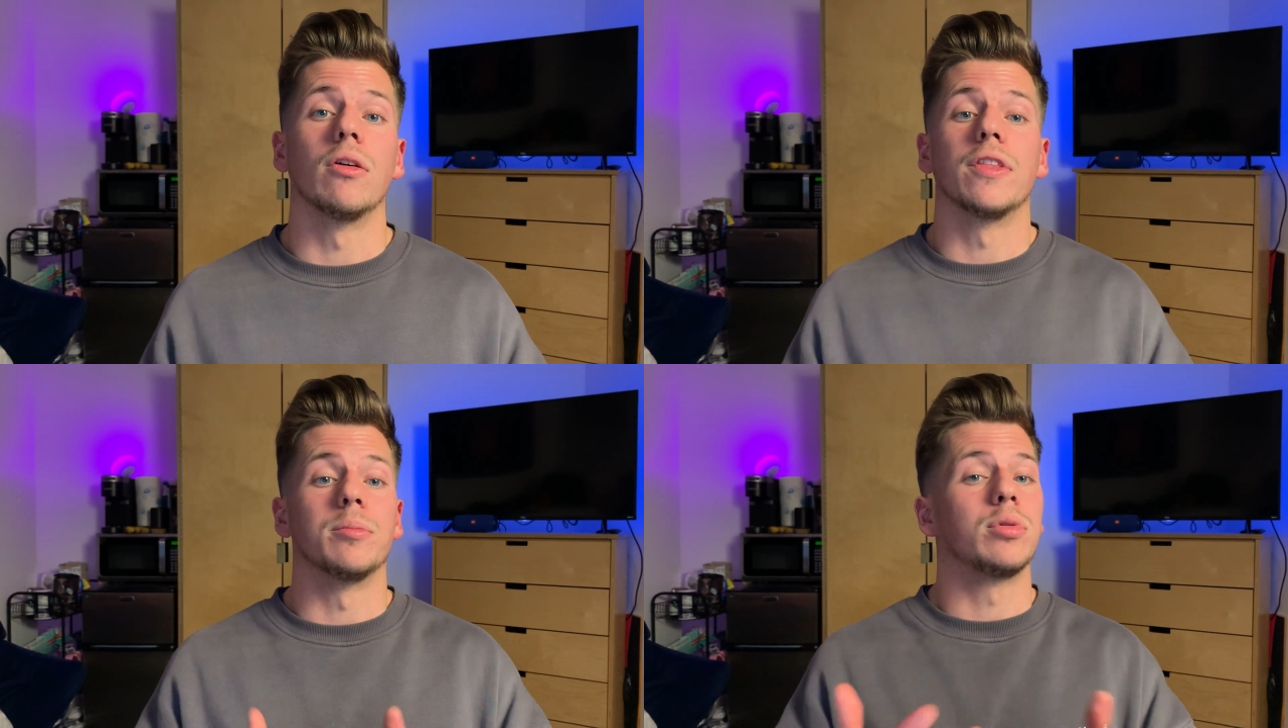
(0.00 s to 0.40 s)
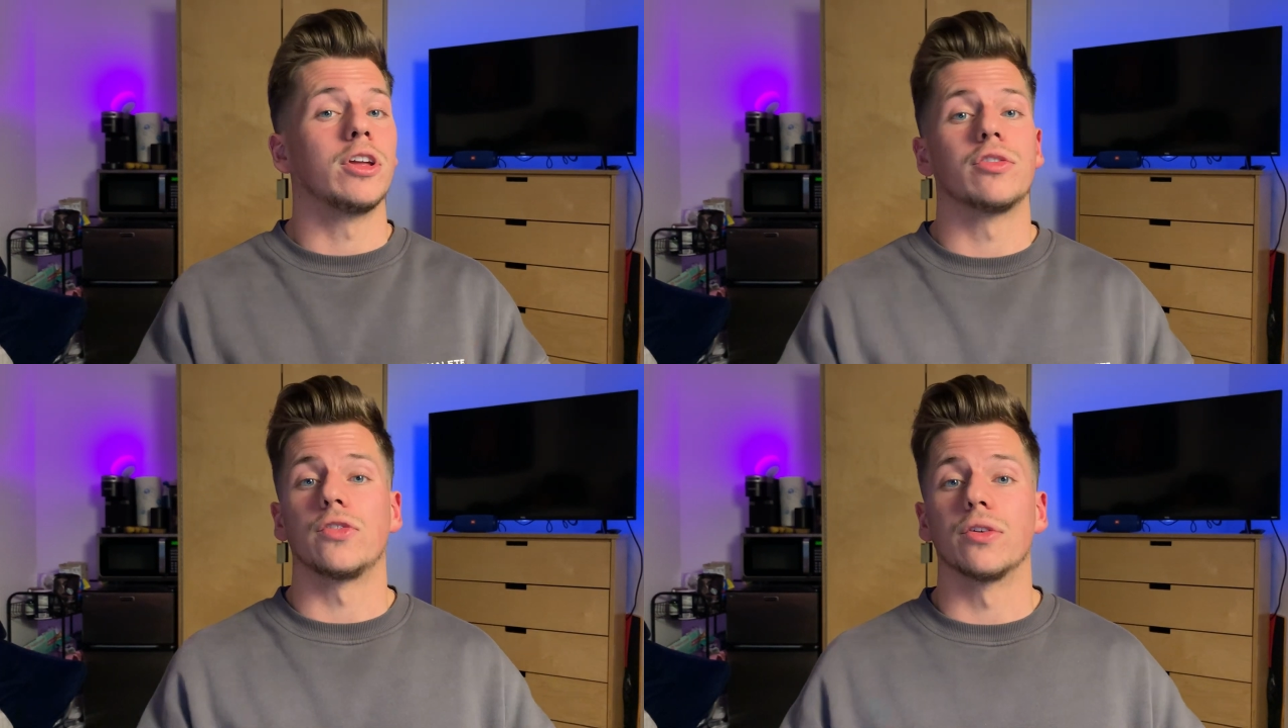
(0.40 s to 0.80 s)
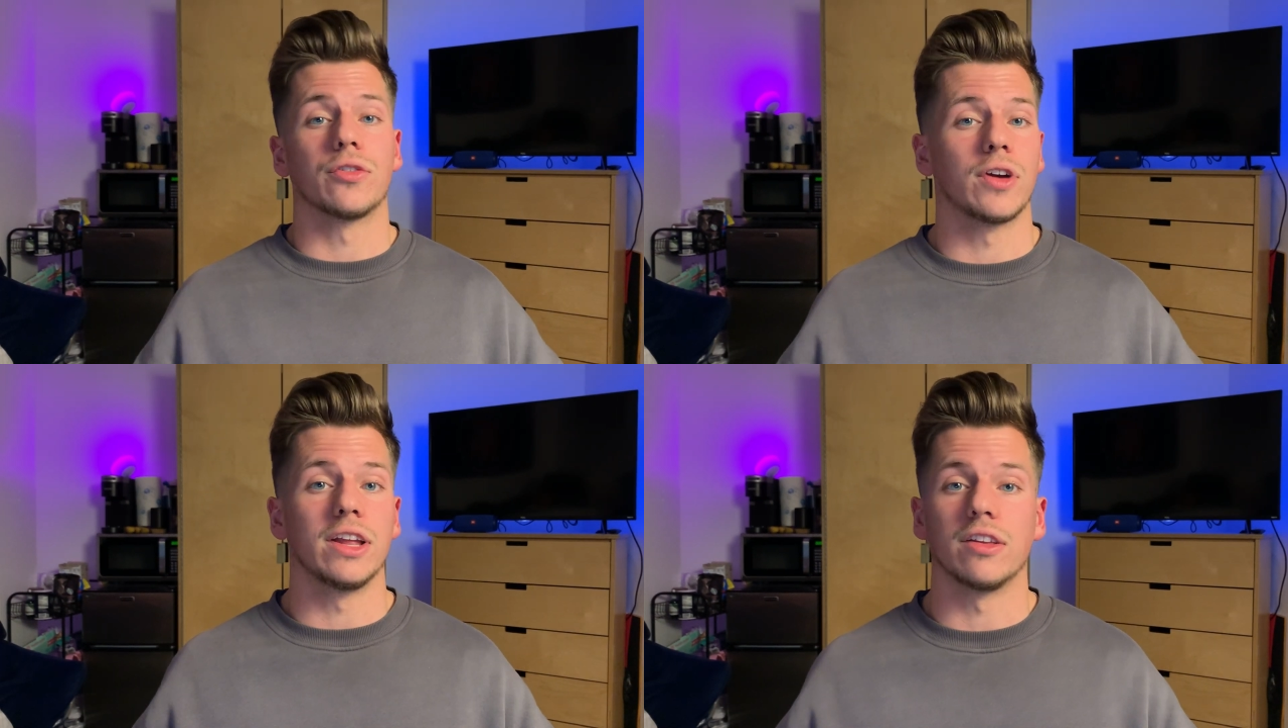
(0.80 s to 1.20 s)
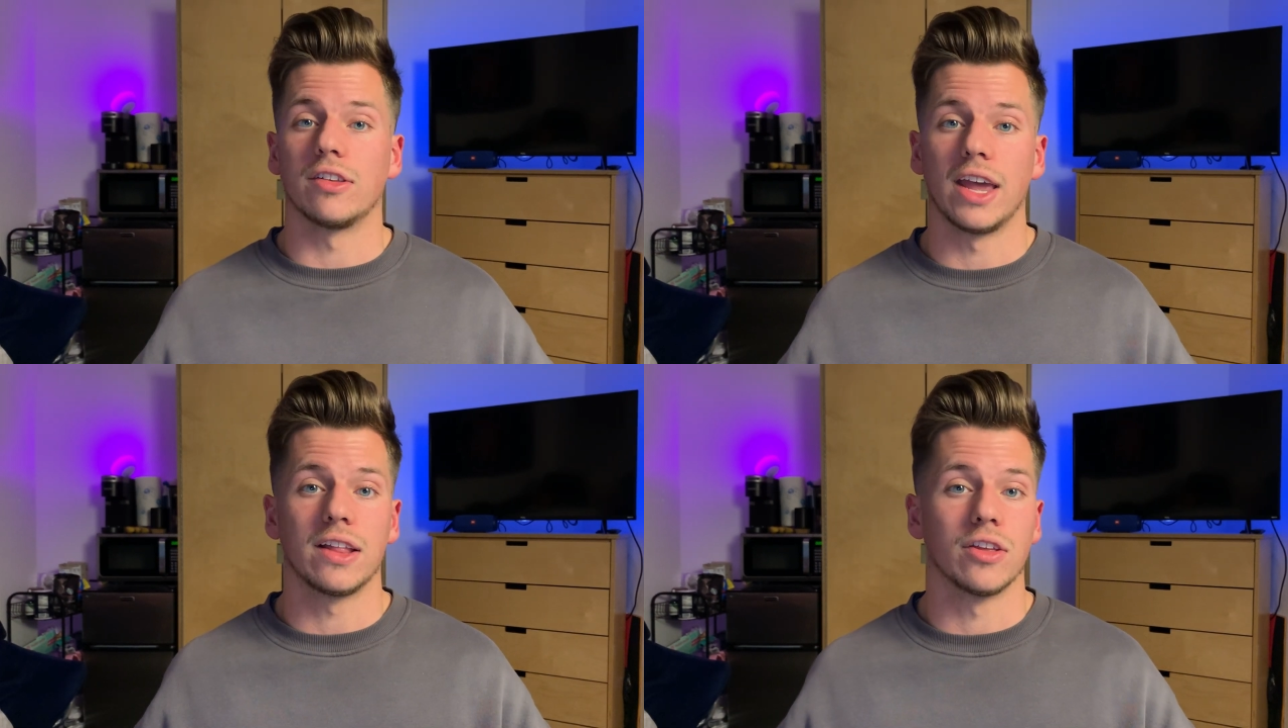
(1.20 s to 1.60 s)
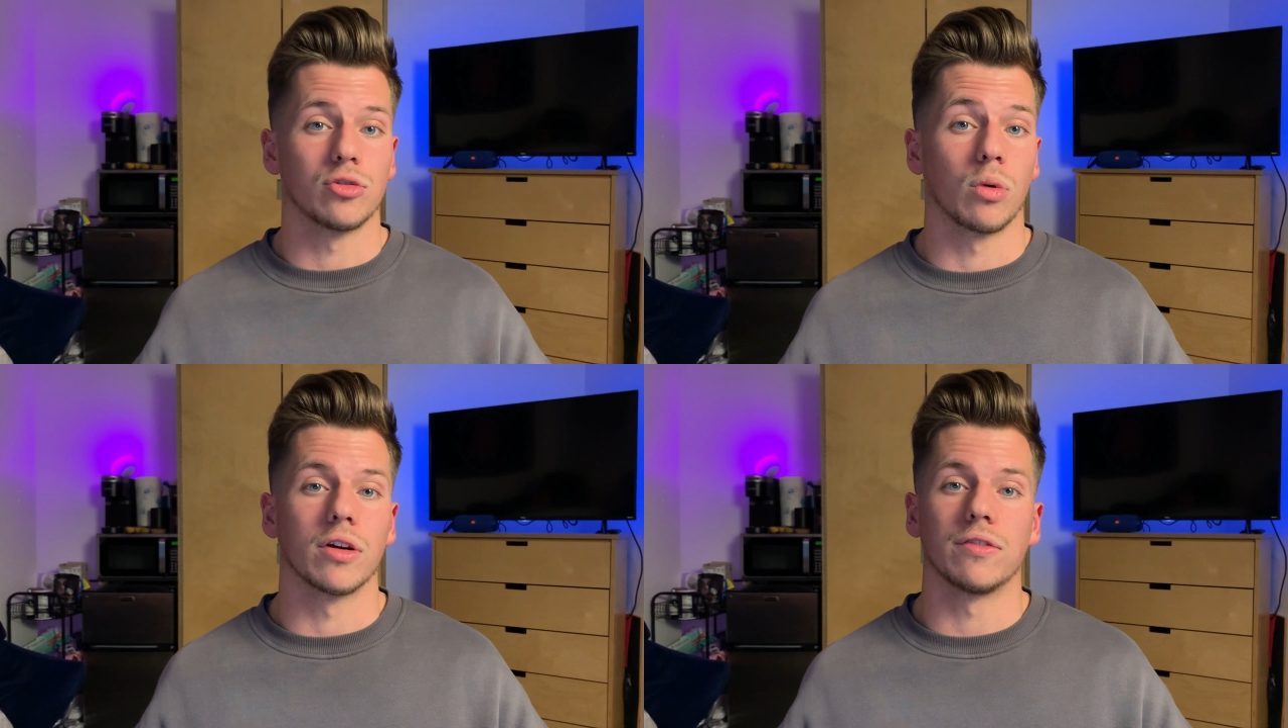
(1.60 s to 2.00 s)
then please feel free to take this
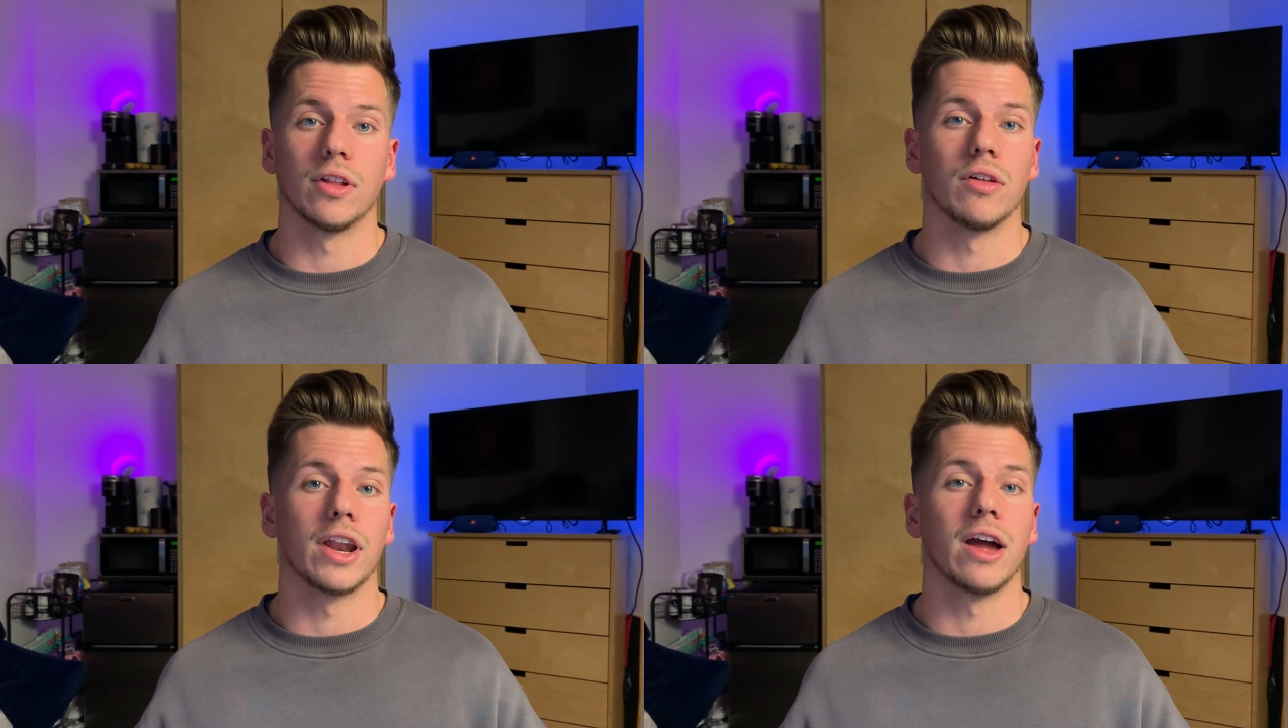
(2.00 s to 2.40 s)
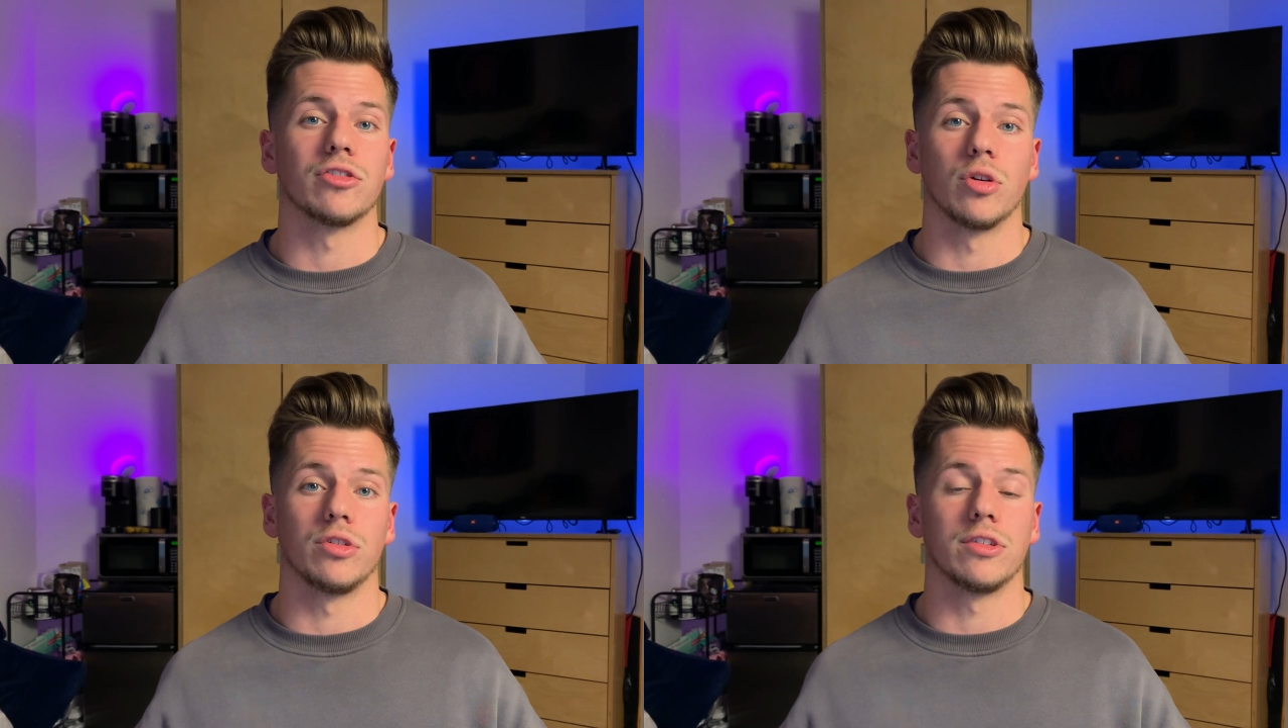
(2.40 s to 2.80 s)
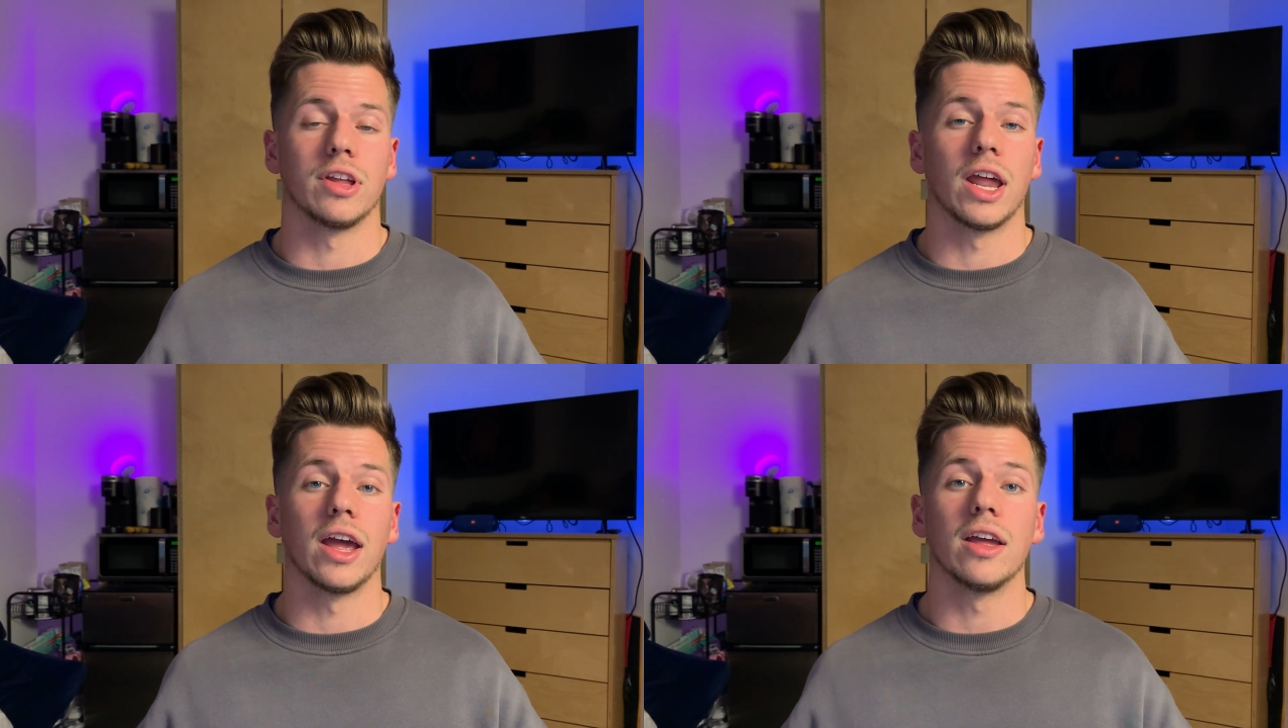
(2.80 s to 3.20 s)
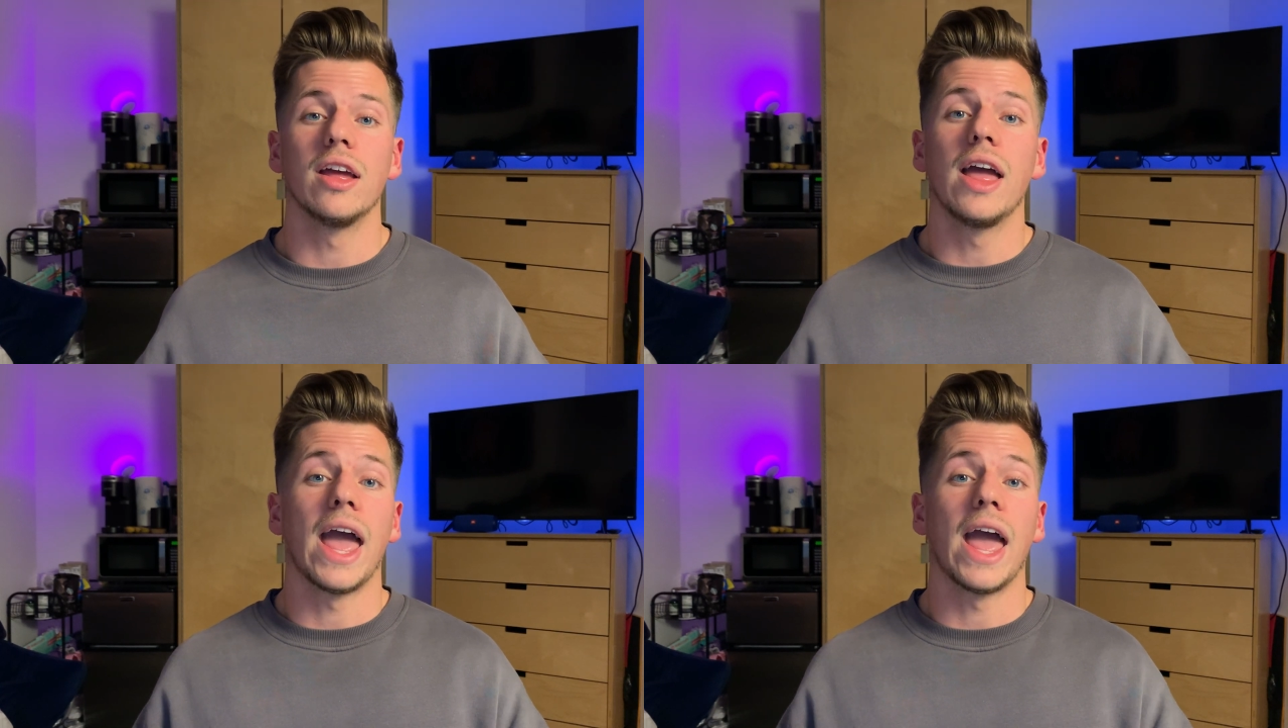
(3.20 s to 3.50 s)
workflow that I showed you today,